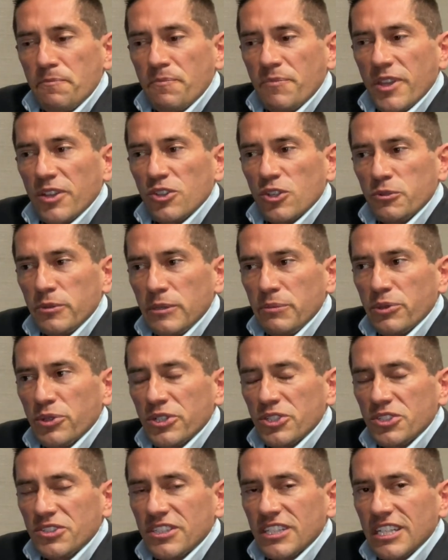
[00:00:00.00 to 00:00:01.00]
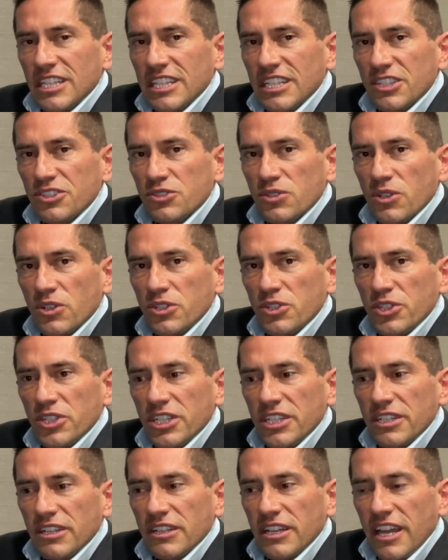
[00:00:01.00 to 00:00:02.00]
Those people who are interested in this
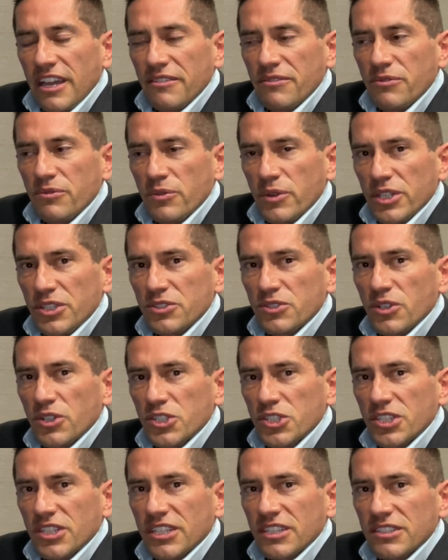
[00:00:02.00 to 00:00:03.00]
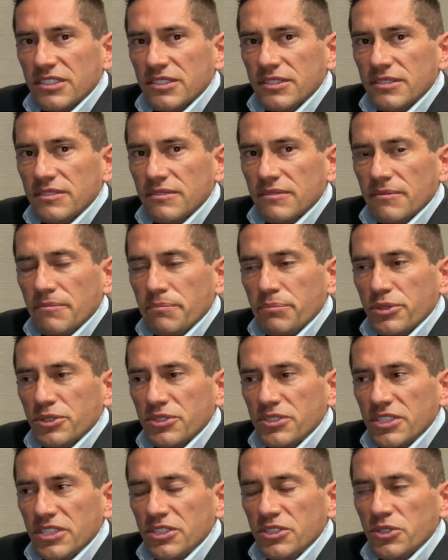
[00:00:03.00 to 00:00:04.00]
surgery have researched this
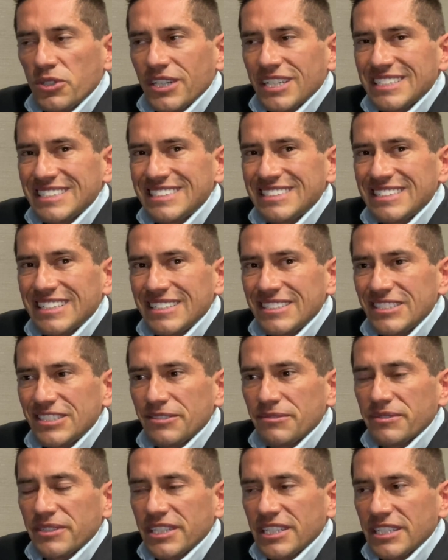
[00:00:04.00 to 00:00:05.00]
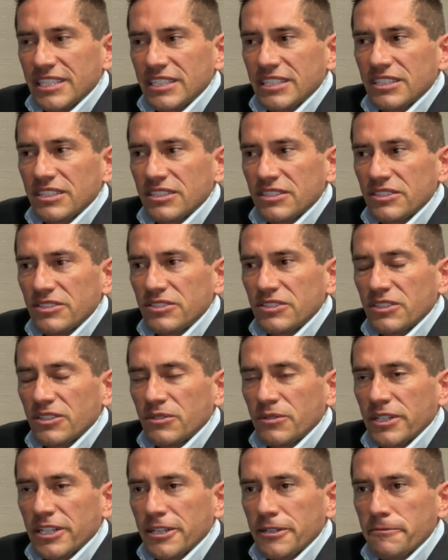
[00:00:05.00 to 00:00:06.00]
procedure extensively.
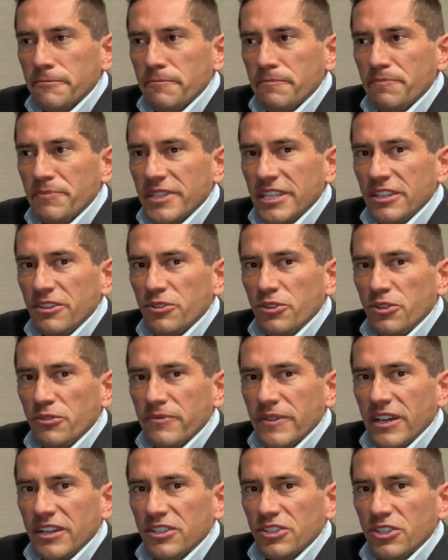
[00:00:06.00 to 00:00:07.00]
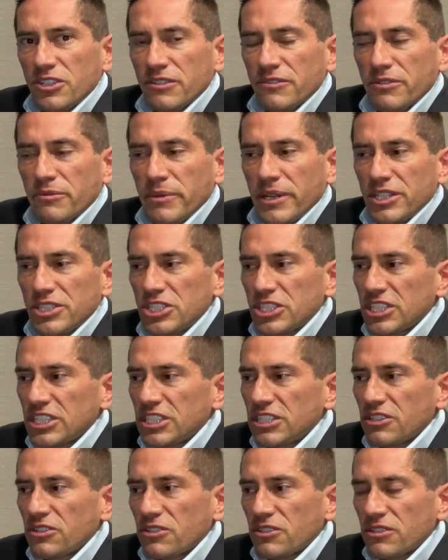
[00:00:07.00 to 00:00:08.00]
So either you found good
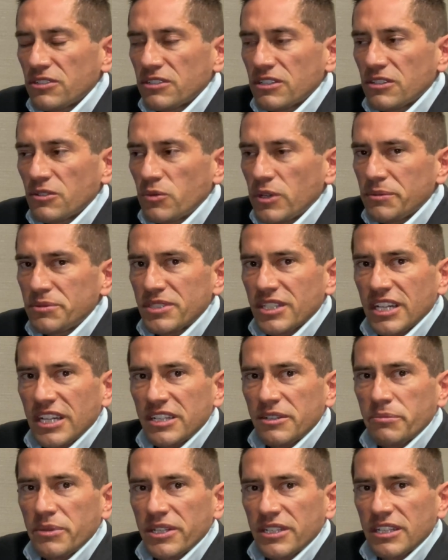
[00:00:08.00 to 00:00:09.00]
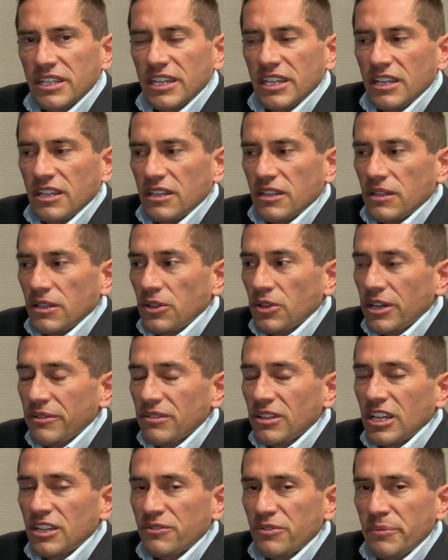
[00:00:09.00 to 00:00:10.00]
information on another website, but I have a
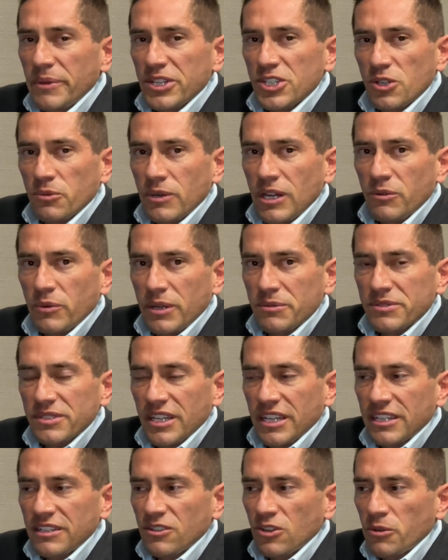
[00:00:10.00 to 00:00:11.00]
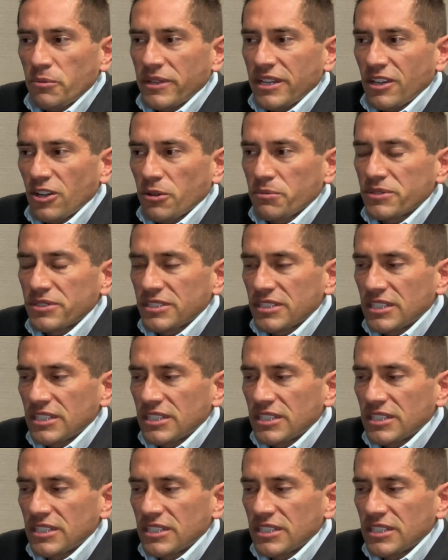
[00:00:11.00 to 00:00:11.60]
lot of information on my website and I hope it helps.